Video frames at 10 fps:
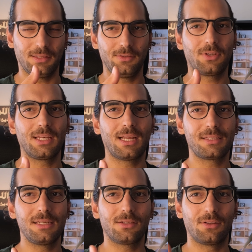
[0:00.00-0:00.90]
You cannot
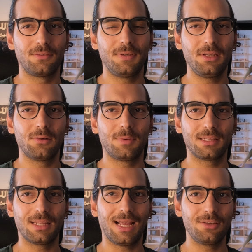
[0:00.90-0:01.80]
see it on the video,
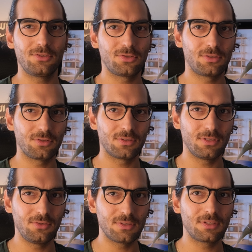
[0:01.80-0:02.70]
but I
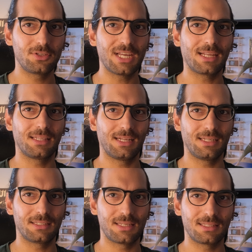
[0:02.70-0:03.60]
used to check
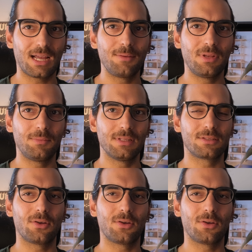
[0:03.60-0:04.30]
there's a time limit.